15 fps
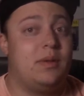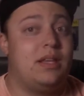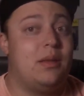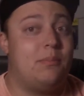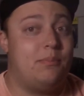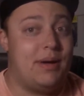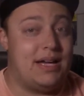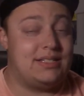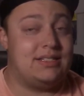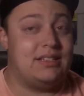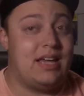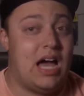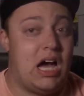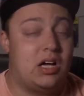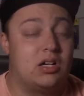be the best
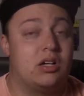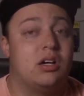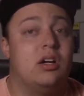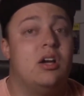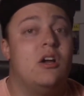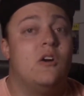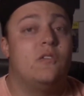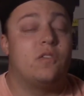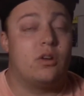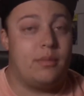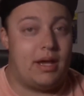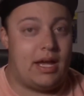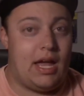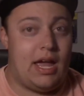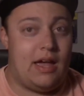encounter for
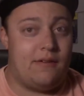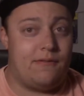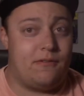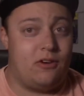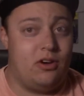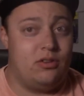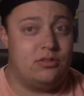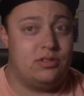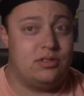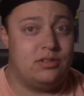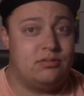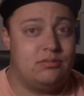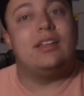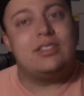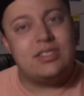Mega Ampharos.
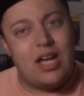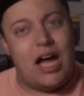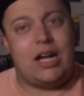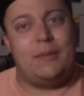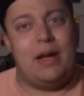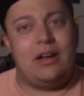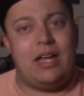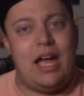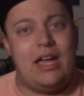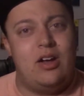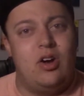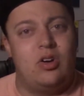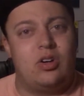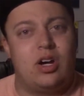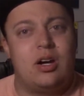Let's talk about
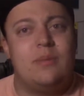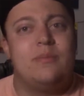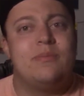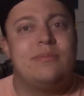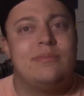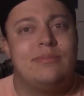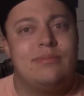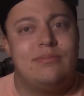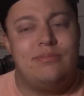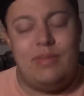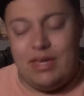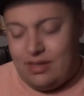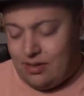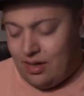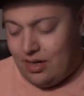Kyogre,
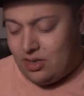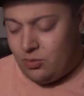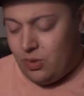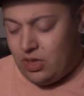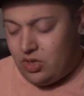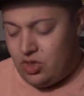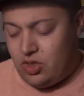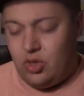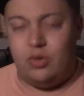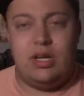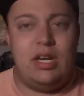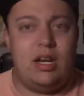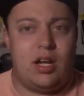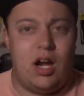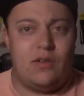because we do need
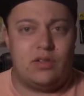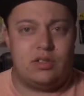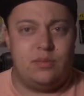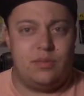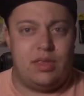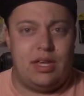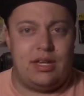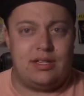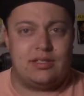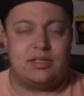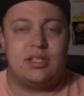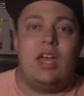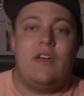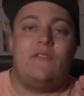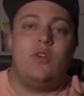to cover some things.
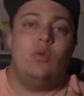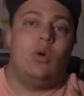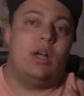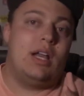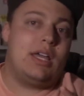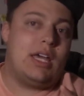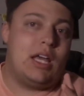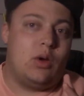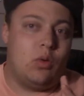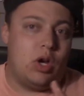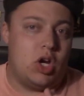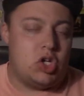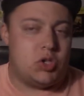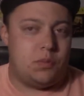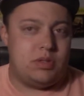If you want to get a
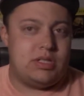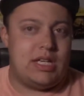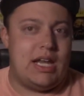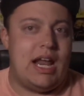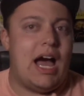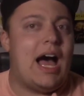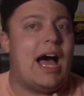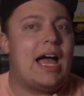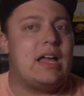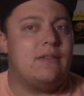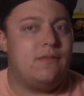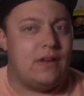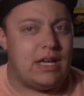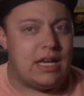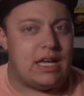100%
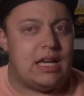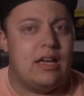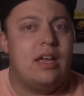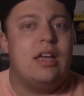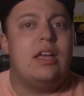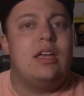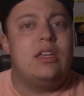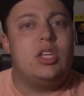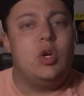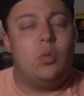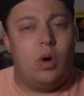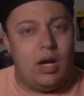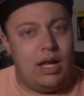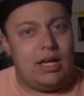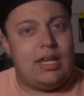IV, you
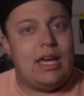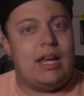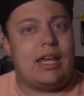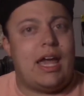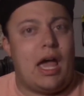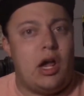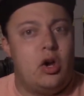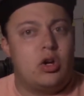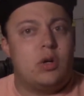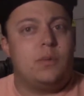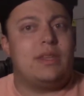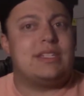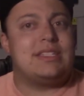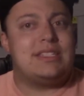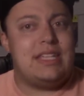want to get a Kyogre with
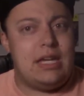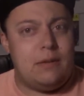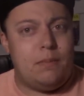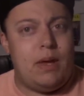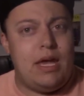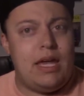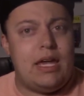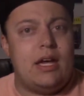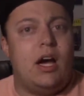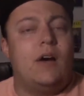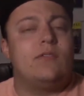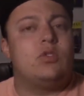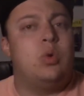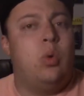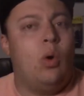a CP
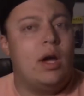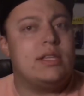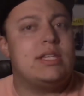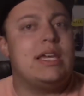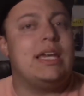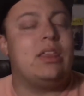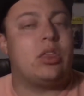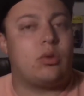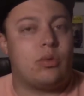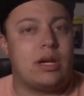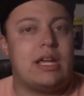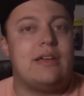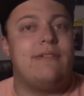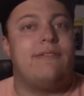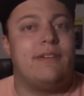of
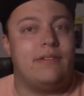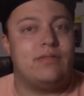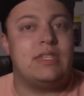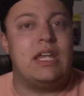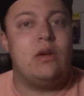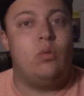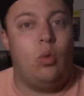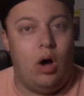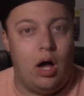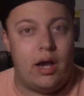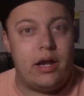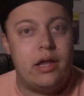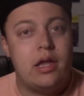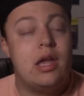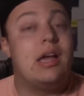
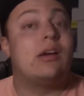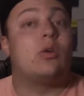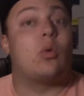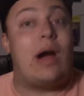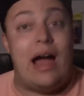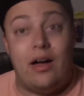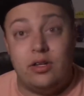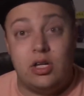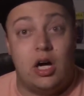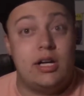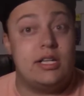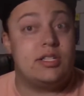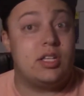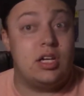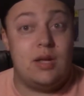2351. Groundon
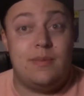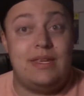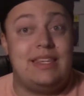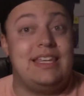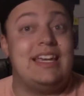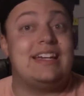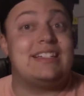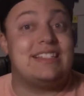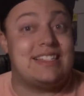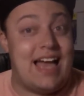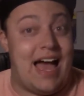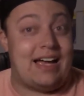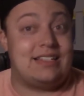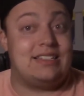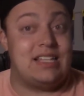is going to be the
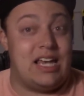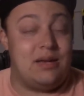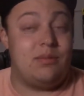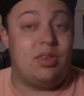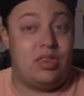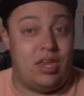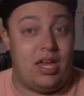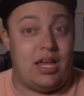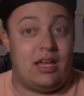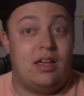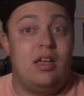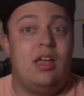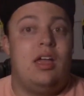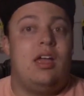exact same thing.